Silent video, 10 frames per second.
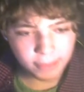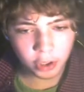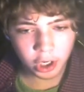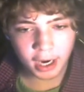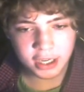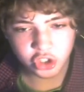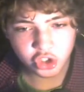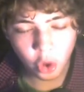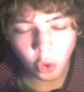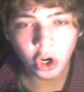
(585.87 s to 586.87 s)
Your Eyes is
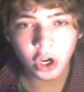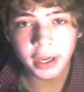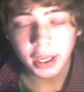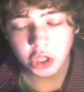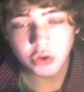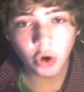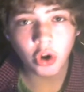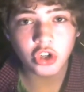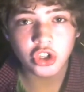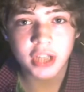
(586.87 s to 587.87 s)
so good. You don't
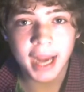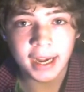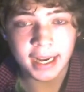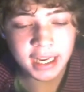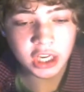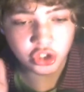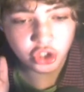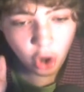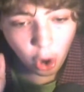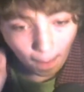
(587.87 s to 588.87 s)
understand. It is
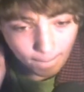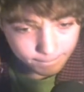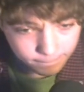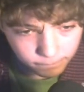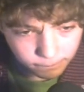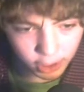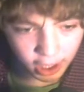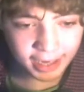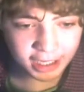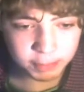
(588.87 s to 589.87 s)

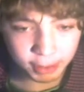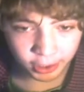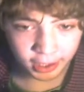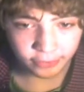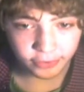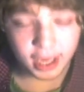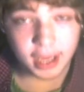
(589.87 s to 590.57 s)
an experience.